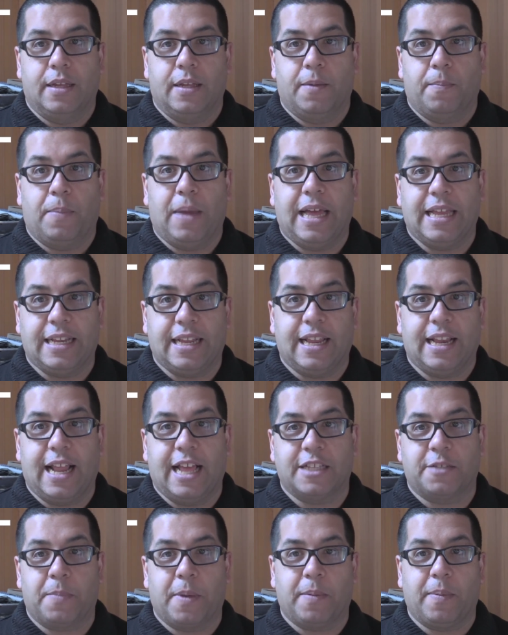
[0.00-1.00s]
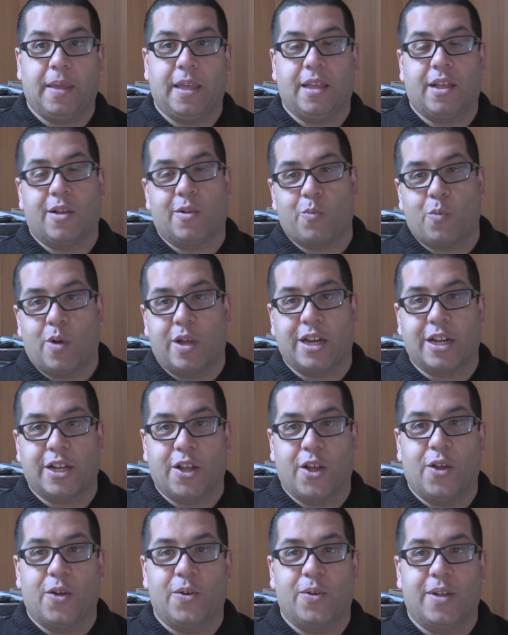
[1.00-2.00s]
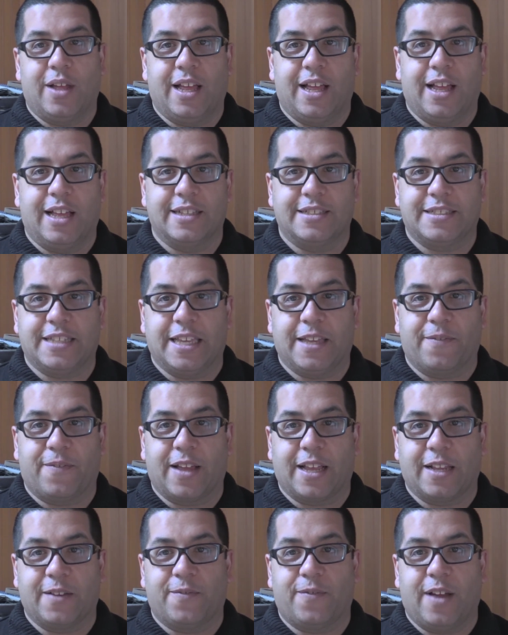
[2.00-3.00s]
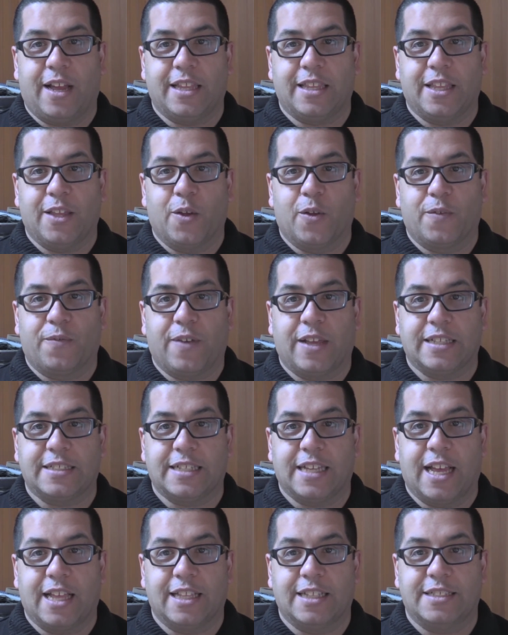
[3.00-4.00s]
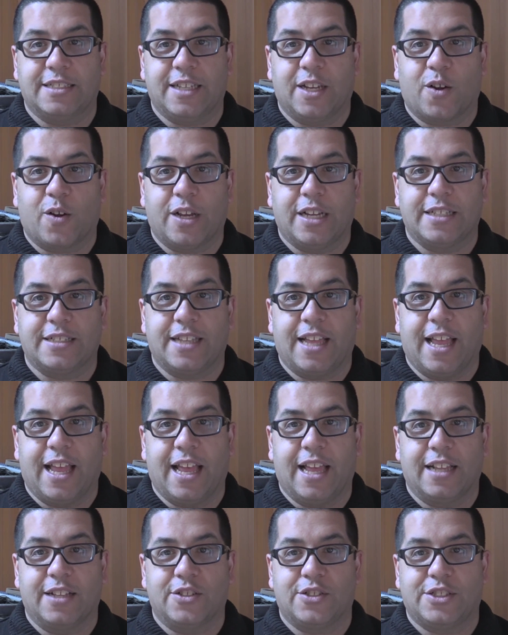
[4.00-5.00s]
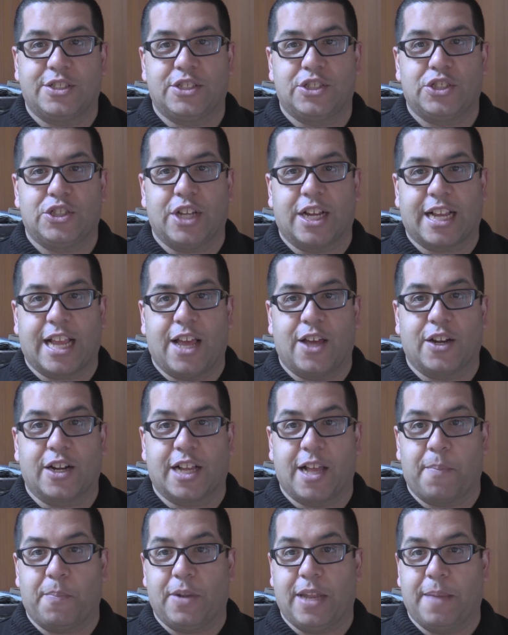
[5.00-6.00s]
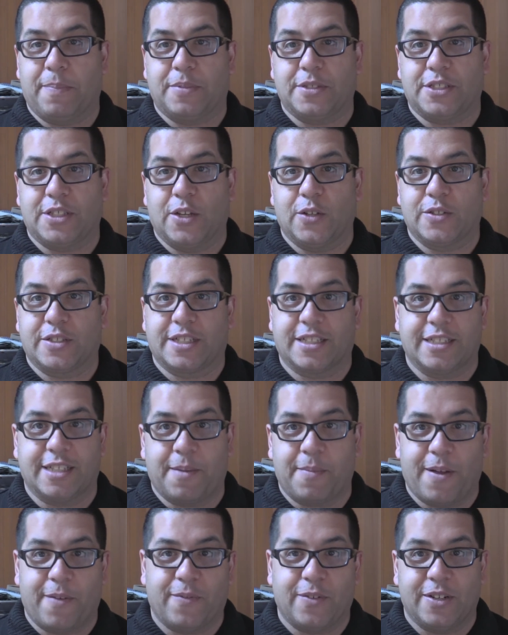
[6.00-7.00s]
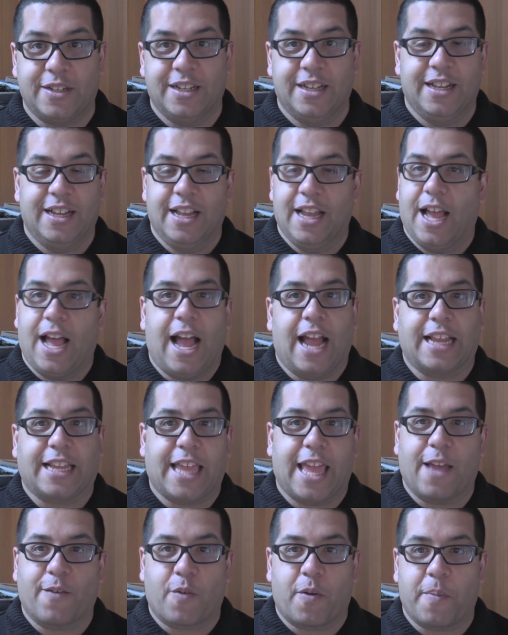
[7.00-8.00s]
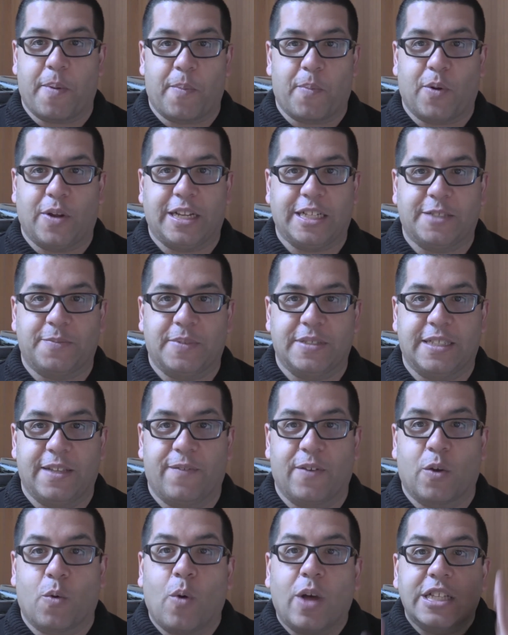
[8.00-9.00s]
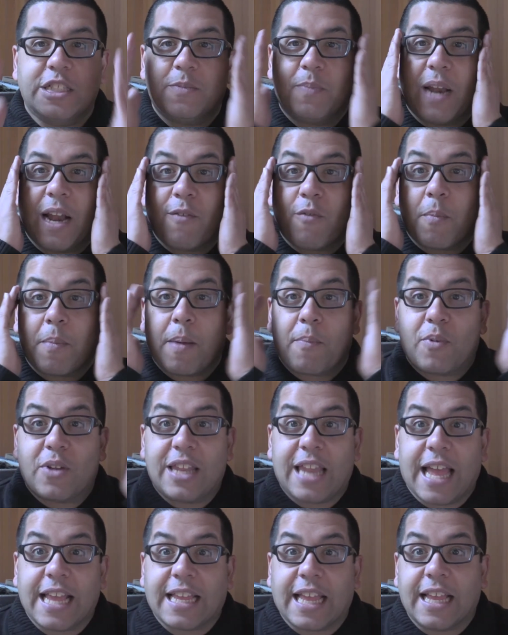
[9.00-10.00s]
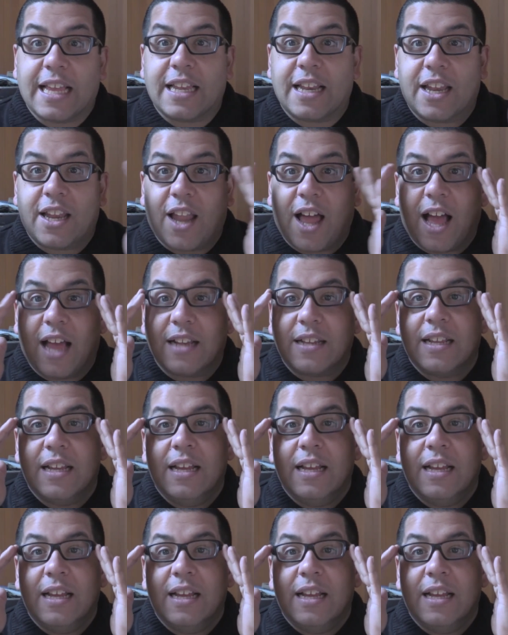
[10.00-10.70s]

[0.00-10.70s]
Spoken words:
But it has made me want to go see if I can find the old Fantasy Island series and check out a couple episodes, because I can't remember any specific ones, but I remember liking it a lot.